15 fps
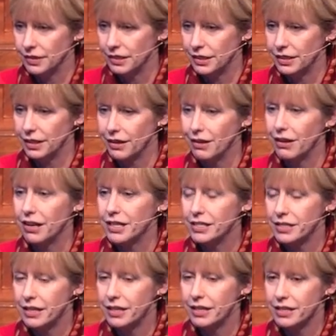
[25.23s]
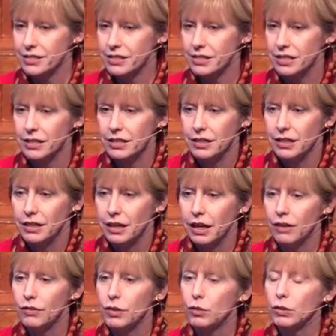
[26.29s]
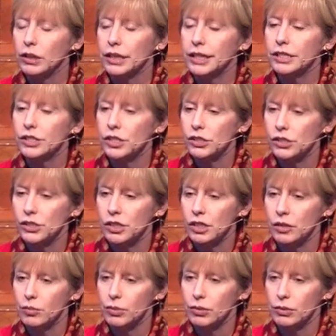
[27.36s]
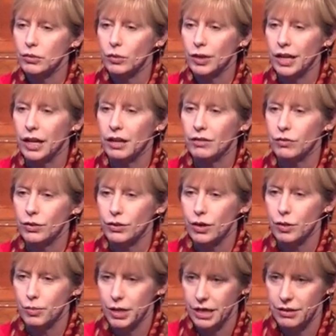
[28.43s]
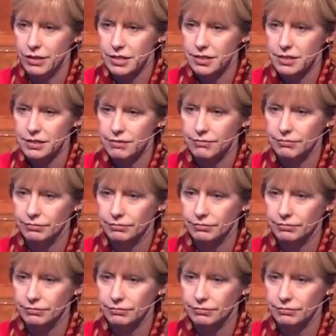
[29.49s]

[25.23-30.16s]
in the context of the relationship we have with our parents.